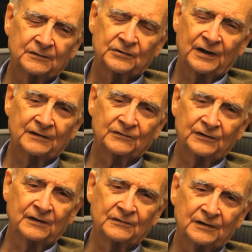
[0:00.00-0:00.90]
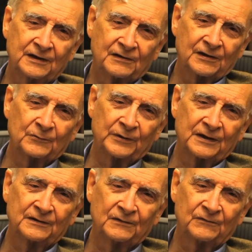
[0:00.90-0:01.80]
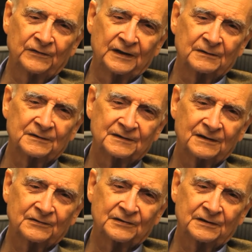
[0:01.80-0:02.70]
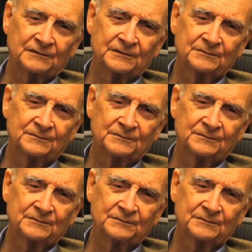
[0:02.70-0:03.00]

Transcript: transcends anything we can invent ourselves.